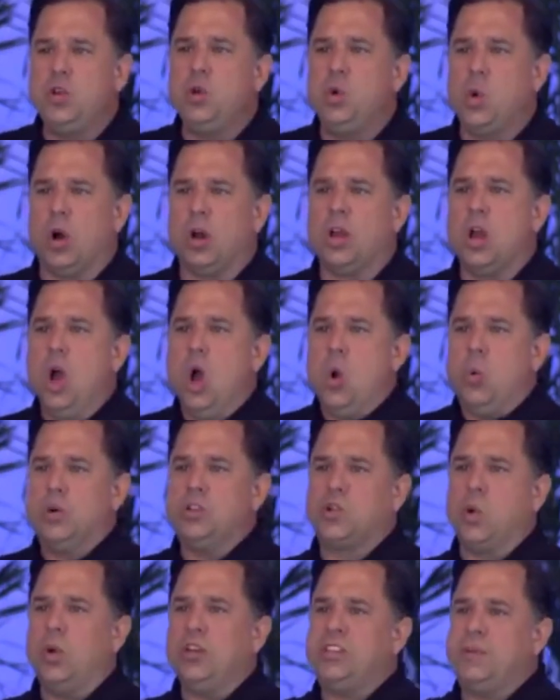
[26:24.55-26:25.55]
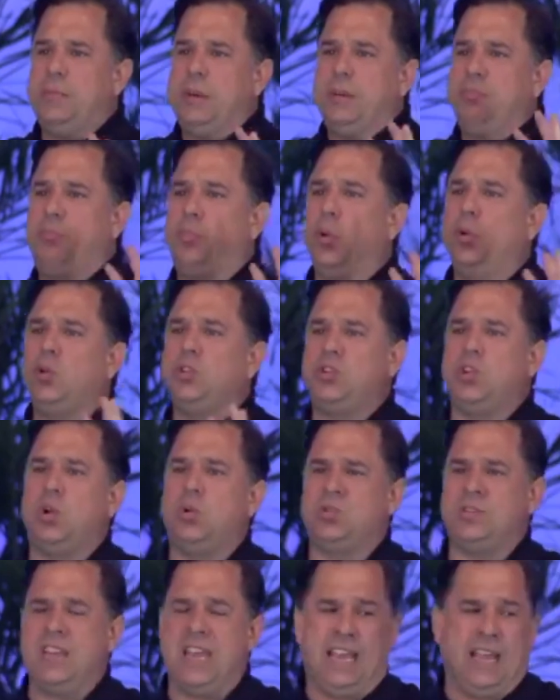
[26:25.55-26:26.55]
York was going to be
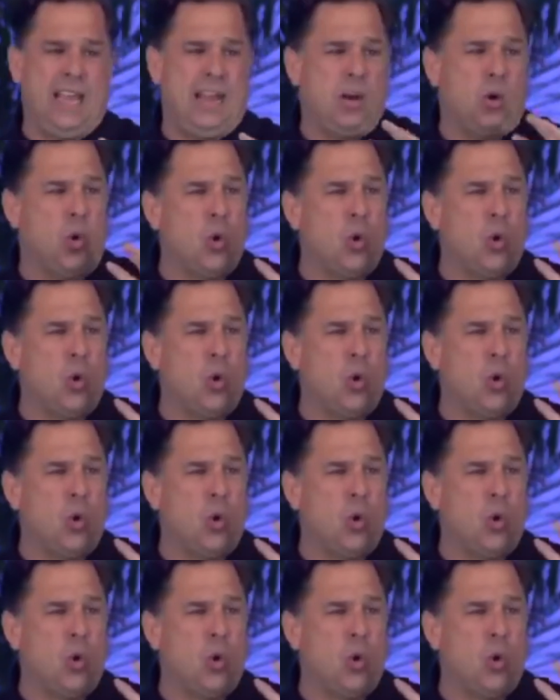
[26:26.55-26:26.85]
bulldozing an